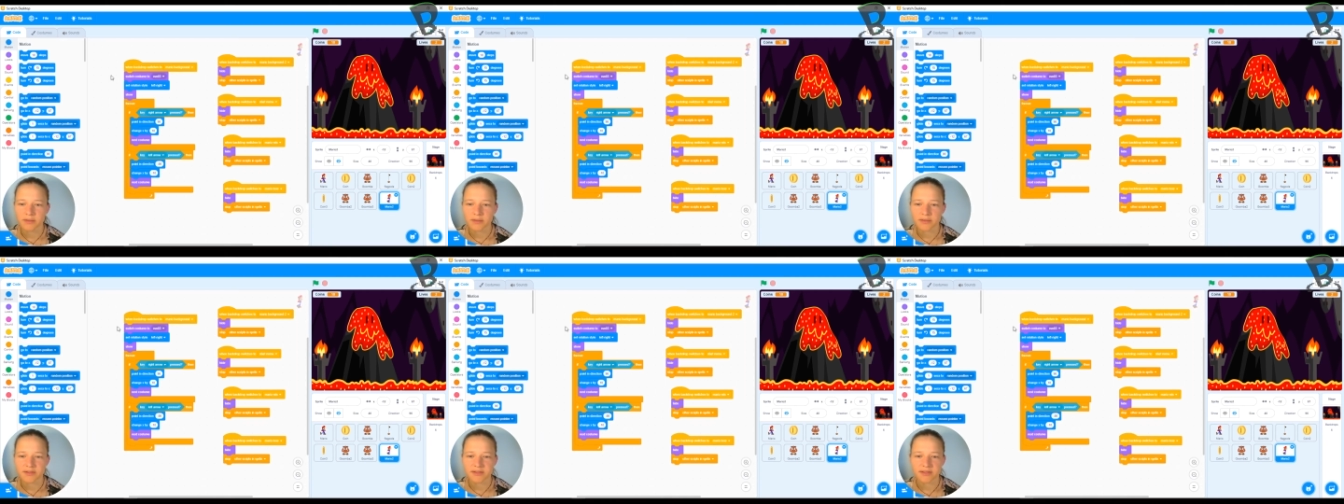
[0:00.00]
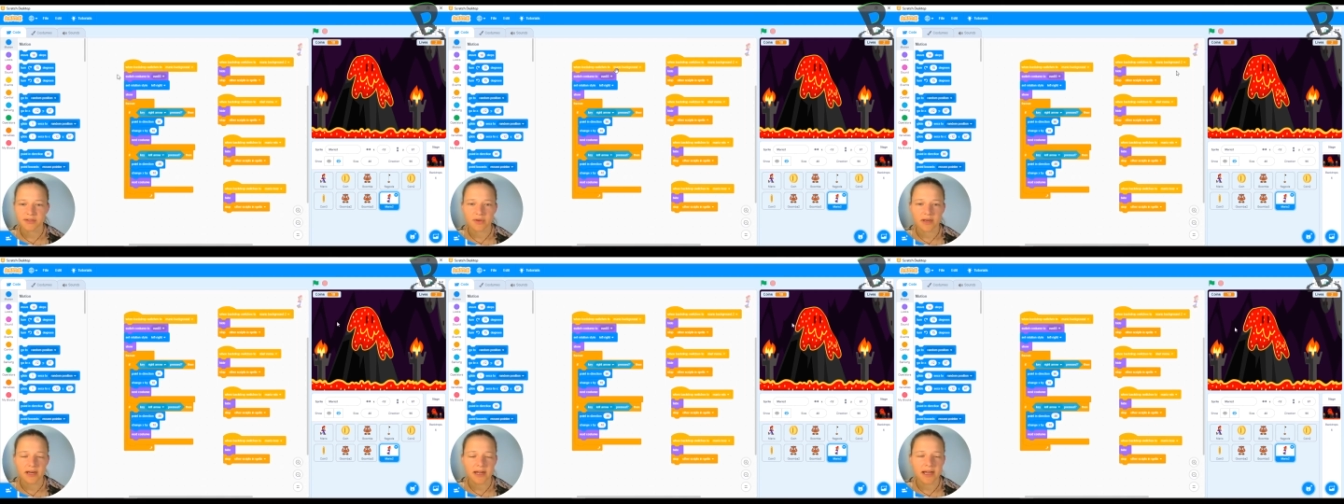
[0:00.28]

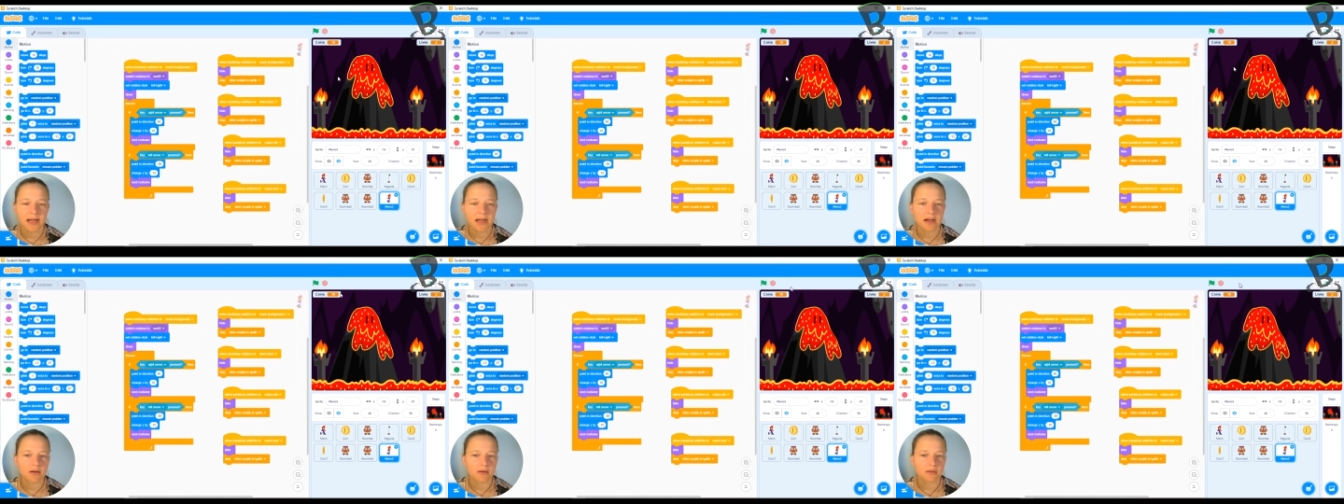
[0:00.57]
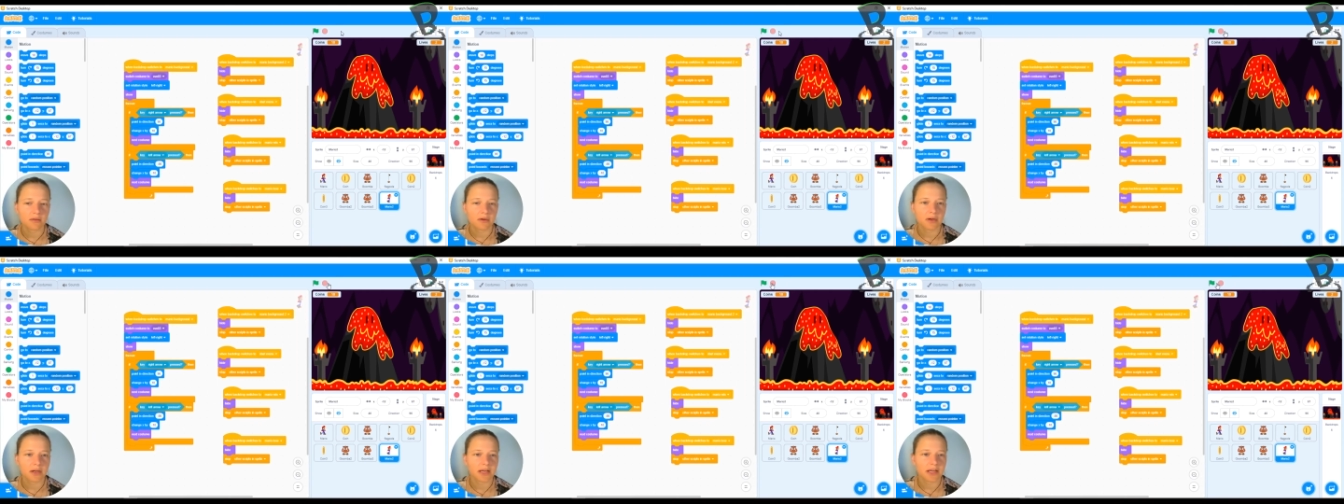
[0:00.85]
So
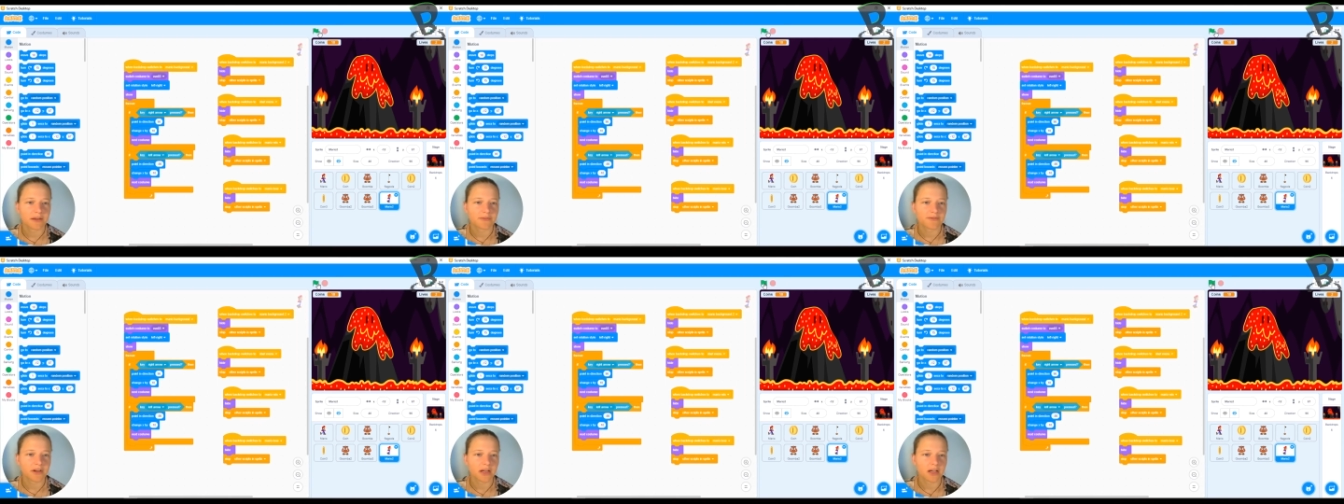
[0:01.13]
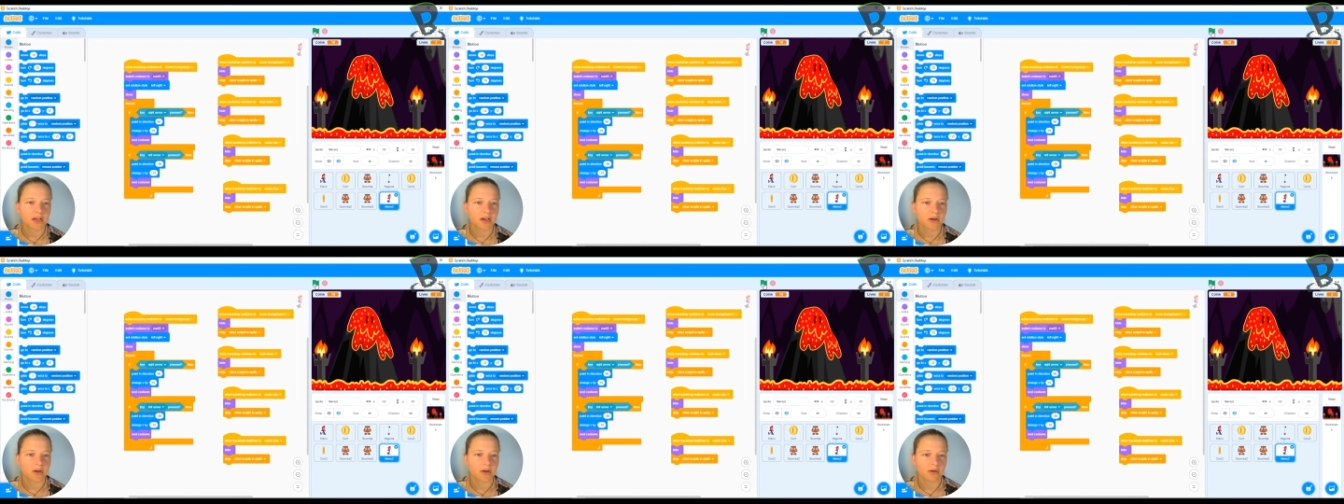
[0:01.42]
now if I
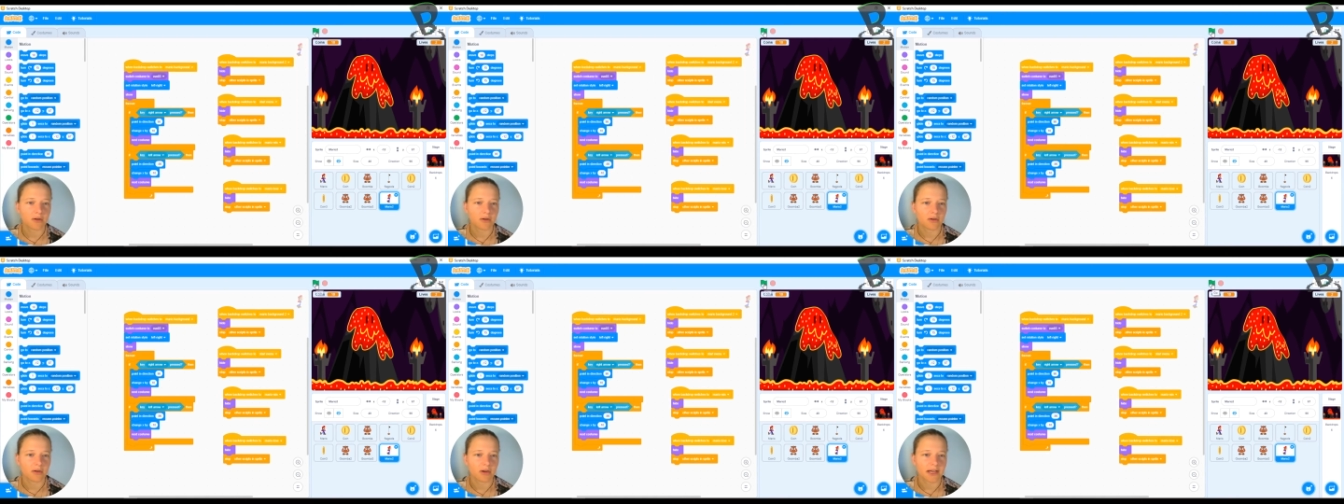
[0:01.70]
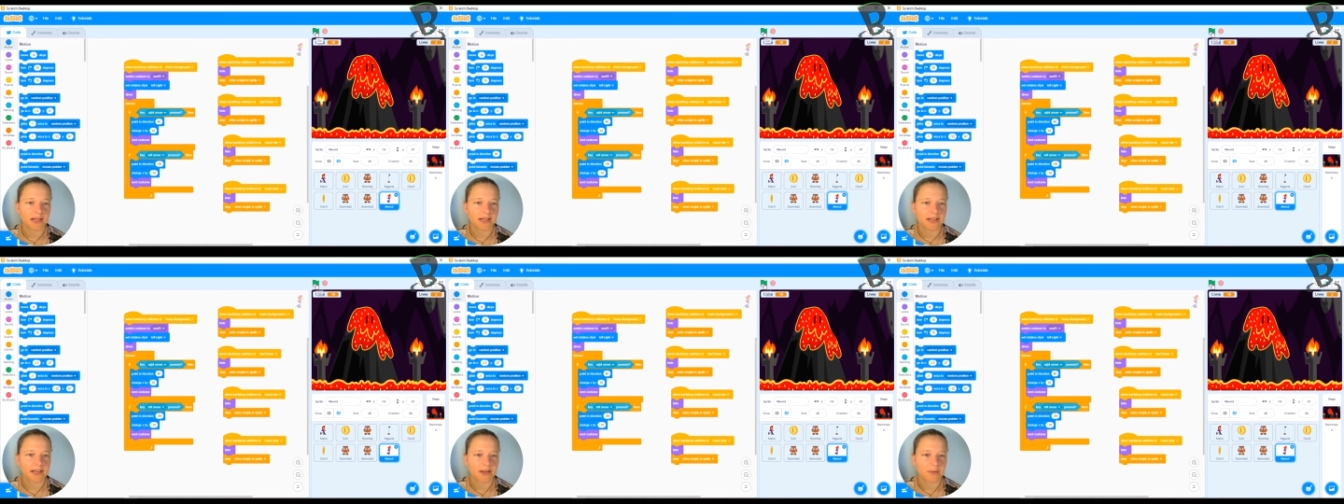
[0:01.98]
go
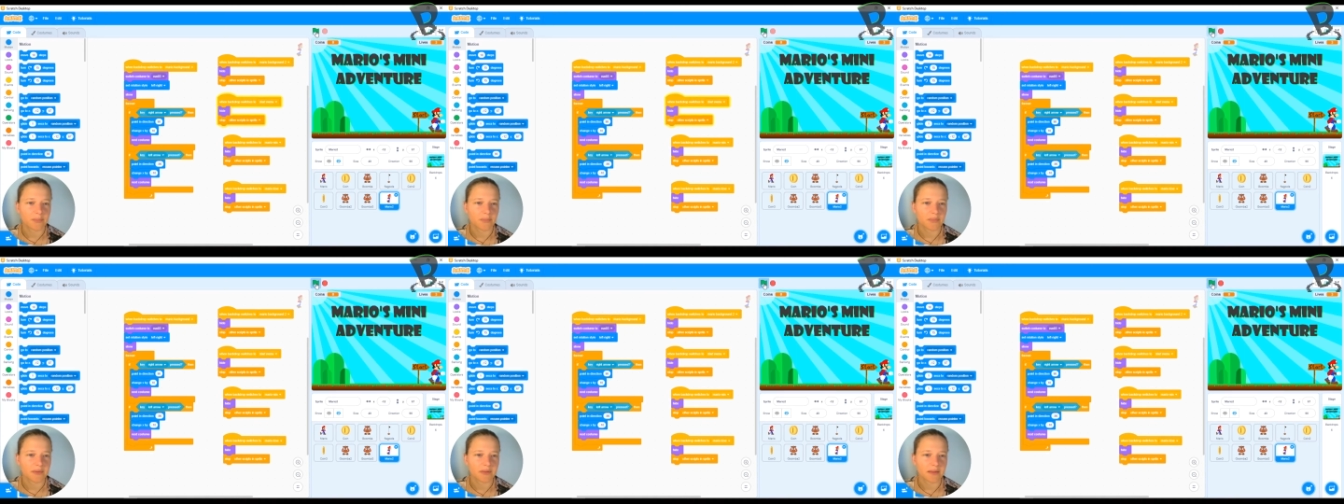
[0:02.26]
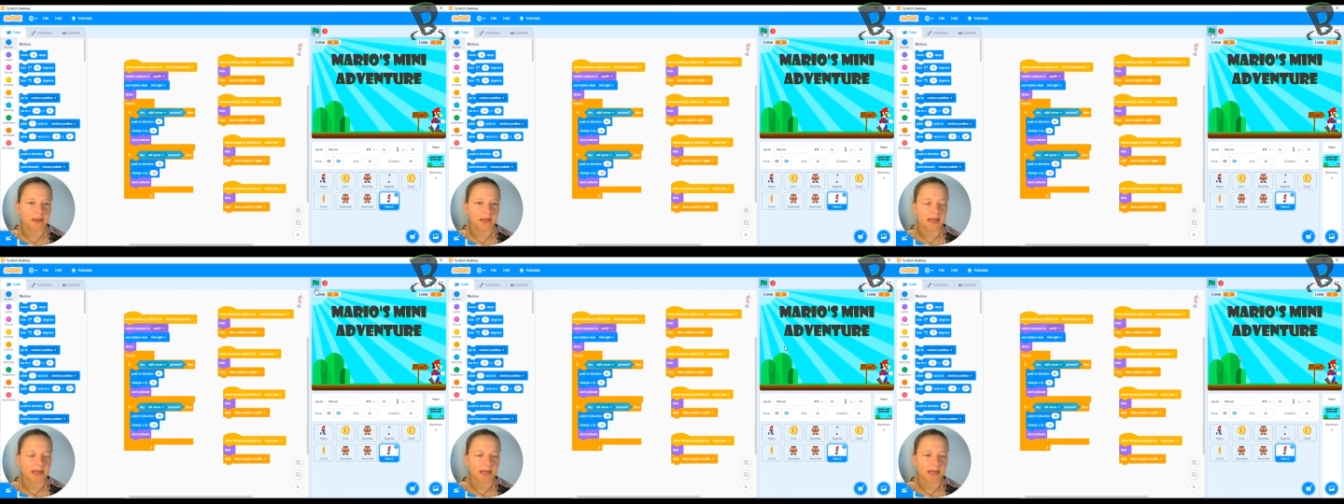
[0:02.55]
and I
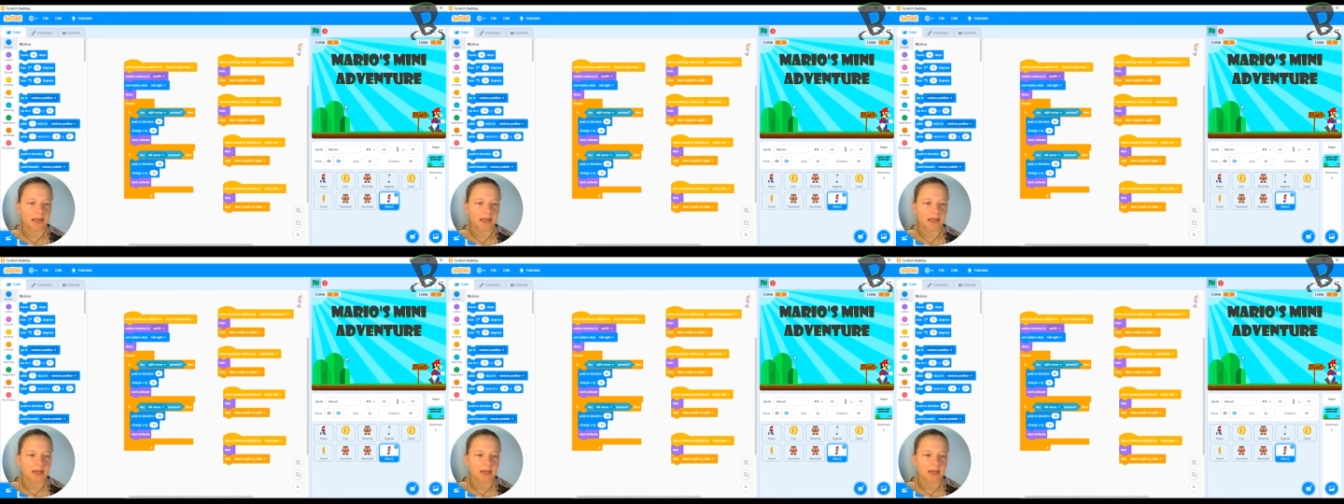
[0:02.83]
play,